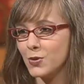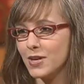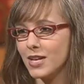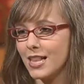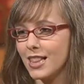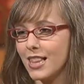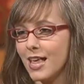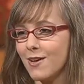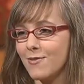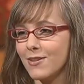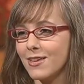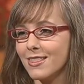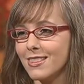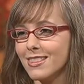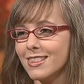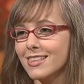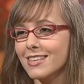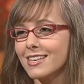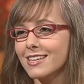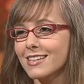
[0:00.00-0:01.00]
eleventh.
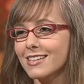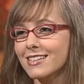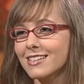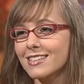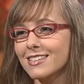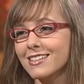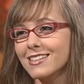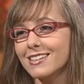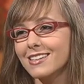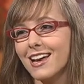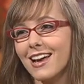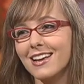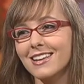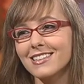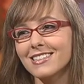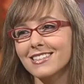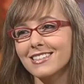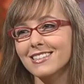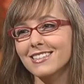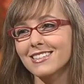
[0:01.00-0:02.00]
eleventh.
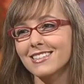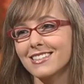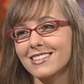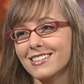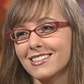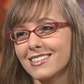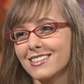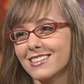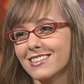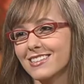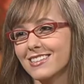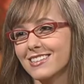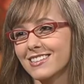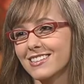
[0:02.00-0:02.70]
Yes. This is